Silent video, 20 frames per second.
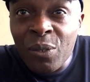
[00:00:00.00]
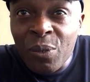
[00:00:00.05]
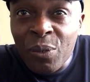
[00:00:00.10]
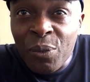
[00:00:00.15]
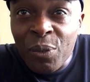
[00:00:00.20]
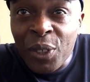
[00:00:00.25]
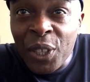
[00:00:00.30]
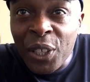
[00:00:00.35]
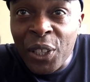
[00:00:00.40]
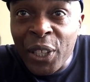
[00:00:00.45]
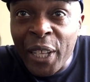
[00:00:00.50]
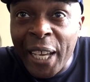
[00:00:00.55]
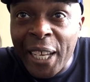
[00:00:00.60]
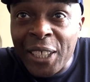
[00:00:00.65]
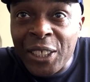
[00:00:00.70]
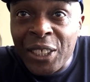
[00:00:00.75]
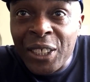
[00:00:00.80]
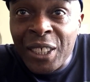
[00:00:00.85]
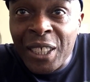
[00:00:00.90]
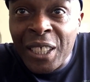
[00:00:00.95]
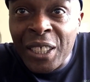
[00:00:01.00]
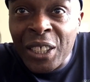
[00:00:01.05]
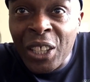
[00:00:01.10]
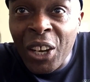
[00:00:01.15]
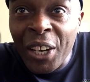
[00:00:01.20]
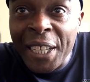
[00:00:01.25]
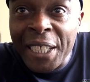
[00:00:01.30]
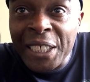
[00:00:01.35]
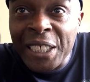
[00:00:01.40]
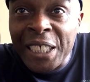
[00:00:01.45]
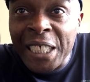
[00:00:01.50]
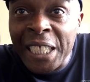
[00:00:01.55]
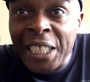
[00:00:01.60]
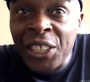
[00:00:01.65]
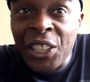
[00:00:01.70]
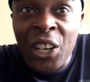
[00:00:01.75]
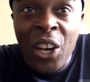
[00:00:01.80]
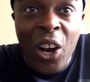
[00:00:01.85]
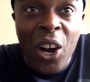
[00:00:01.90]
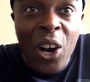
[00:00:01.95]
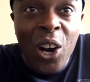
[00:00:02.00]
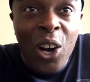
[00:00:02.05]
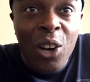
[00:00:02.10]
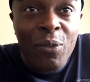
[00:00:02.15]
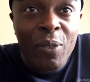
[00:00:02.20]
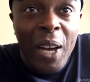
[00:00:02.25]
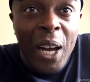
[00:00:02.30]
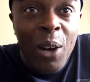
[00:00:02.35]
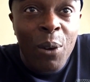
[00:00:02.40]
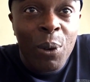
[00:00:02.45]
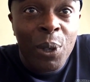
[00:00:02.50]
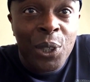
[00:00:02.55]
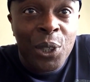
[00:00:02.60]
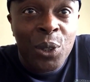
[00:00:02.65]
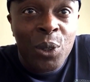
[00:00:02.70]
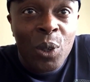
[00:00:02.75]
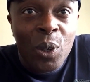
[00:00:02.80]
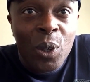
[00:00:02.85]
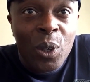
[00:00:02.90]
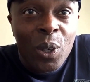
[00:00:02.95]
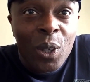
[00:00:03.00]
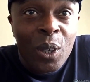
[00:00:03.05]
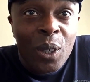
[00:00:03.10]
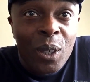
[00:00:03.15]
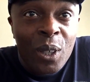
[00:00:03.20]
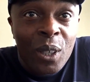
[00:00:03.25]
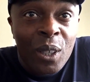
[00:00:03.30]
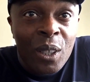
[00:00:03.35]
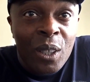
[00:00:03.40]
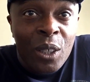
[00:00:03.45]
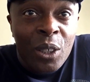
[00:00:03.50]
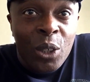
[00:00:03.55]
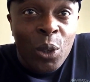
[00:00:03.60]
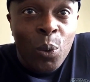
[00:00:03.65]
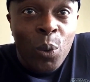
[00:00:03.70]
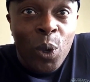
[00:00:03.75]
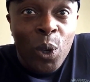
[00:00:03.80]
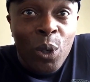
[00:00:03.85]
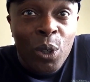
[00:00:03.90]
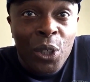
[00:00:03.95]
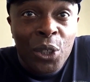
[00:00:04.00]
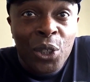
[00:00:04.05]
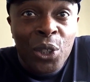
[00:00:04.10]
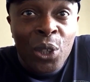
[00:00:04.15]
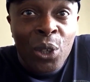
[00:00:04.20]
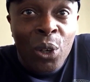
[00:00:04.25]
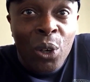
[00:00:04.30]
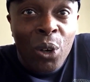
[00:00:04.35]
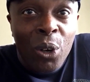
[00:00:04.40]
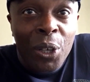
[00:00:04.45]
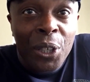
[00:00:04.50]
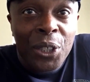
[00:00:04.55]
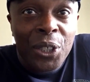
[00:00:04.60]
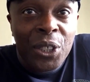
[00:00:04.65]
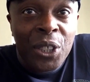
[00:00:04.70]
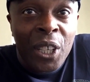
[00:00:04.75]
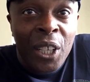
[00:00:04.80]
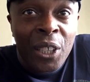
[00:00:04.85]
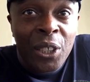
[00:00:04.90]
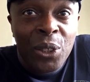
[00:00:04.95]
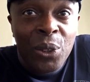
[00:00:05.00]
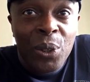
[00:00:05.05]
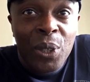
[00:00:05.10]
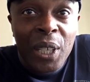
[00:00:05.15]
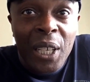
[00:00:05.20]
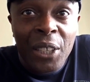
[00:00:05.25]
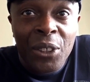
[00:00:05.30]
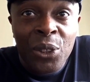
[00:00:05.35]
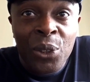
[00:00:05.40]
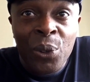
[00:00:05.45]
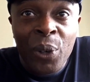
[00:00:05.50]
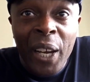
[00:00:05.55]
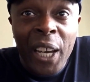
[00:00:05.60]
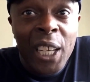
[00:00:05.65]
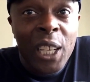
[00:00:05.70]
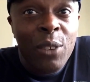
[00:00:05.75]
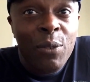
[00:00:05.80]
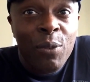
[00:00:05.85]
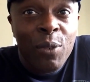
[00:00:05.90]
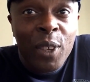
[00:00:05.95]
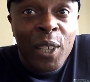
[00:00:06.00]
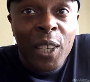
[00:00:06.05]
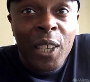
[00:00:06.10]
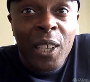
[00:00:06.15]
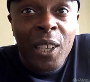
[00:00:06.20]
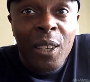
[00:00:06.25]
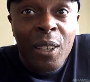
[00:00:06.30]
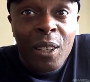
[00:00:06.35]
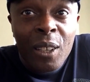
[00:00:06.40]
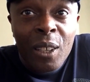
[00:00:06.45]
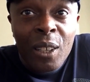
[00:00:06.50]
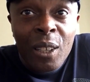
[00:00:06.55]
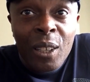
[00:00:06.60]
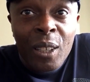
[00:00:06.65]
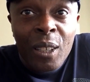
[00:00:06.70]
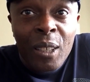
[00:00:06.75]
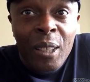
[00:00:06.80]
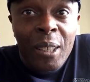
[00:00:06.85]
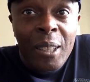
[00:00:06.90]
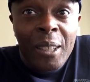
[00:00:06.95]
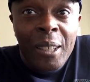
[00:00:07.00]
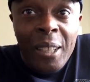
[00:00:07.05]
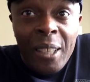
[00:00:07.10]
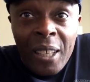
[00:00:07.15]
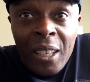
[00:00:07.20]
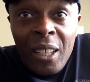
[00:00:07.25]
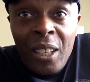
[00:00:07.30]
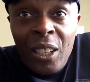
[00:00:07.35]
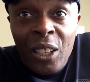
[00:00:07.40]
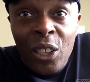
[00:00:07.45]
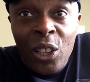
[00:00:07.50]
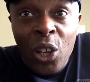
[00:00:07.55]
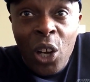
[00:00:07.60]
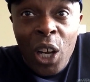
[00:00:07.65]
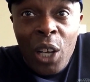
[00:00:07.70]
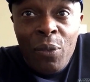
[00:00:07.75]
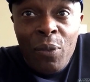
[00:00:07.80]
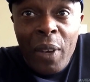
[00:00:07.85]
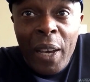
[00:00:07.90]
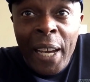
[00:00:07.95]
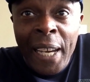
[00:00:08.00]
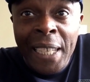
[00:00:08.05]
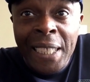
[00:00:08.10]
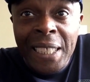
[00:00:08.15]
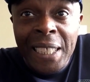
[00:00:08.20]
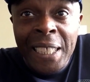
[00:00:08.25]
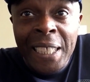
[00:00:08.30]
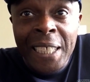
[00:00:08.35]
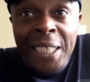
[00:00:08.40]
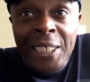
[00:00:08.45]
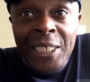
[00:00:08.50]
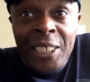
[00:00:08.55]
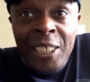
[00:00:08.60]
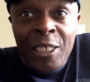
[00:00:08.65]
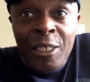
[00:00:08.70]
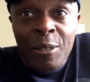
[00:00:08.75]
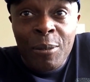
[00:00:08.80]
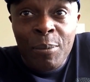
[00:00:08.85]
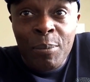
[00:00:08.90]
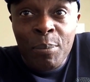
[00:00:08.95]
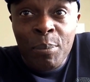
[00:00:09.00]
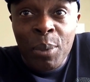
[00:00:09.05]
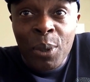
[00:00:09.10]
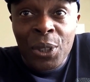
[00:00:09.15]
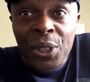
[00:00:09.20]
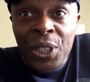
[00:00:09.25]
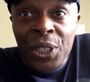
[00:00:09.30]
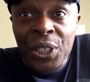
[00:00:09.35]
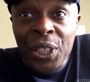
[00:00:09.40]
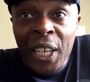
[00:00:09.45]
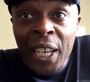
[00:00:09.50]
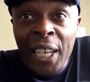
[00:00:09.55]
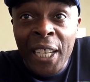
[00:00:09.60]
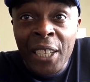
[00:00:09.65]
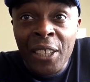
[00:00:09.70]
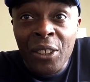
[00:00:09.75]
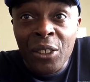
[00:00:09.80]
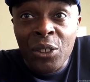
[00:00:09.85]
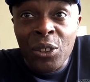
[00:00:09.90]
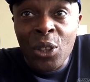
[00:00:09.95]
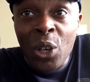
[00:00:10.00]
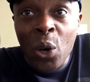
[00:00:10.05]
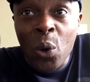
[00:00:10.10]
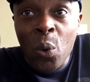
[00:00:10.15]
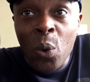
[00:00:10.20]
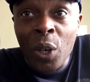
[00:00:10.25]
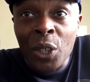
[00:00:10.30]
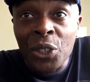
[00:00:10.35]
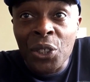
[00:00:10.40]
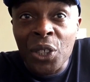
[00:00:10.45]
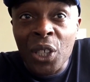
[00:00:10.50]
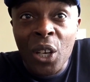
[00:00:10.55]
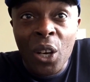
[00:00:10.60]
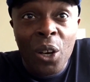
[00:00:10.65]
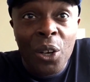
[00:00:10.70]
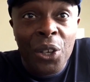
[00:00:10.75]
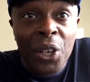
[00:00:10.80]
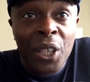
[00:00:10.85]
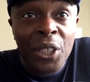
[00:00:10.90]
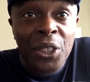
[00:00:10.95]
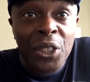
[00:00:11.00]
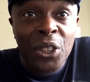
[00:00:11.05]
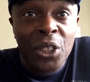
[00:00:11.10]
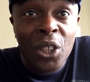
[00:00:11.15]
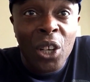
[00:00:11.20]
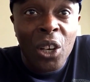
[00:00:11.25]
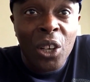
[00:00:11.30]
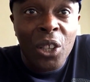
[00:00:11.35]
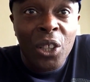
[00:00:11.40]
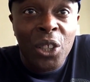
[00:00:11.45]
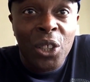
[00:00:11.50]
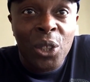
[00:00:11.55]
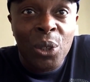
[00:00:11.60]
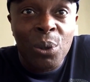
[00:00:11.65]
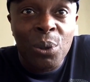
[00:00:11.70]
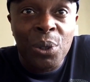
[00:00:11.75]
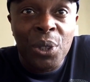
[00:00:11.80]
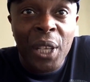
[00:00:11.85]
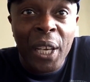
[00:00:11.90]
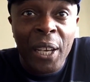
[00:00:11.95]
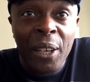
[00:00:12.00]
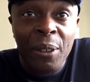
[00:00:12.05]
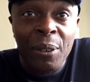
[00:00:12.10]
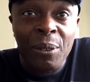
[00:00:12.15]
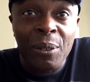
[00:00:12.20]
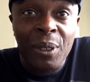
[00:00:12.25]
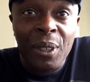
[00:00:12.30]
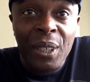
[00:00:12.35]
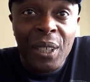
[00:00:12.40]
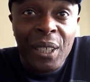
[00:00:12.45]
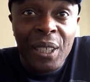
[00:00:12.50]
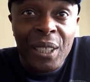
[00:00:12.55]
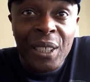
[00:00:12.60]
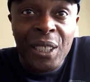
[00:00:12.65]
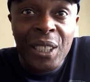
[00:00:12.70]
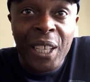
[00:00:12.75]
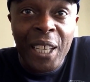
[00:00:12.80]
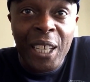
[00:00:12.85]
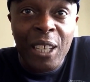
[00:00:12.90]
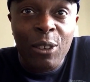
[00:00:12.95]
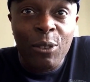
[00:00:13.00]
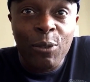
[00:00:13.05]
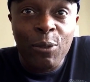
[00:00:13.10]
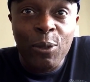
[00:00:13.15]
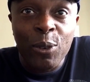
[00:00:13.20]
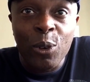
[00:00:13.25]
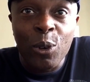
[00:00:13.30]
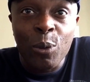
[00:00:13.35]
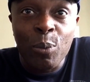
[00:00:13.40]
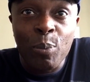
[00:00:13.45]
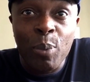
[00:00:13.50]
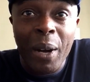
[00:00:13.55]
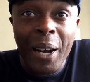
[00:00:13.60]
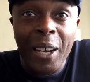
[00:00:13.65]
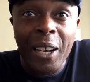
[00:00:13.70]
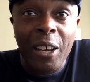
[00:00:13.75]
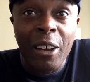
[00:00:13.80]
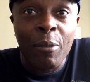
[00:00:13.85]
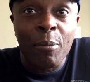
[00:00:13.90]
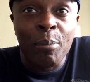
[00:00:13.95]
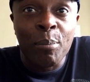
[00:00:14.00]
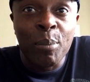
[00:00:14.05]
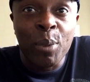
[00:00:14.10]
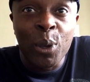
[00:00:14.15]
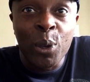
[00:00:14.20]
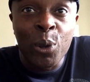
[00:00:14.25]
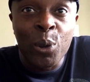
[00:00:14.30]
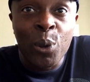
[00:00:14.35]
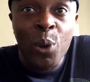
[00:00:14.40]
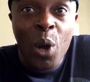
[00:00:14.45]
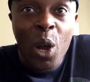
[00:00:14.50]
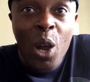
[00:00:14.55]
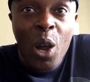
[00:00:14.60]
for the next 19 and a half hours. The world is your oyster. You can do anything. Life ain't easy. But today, no one's gonna knock you down. Take a full pack of blue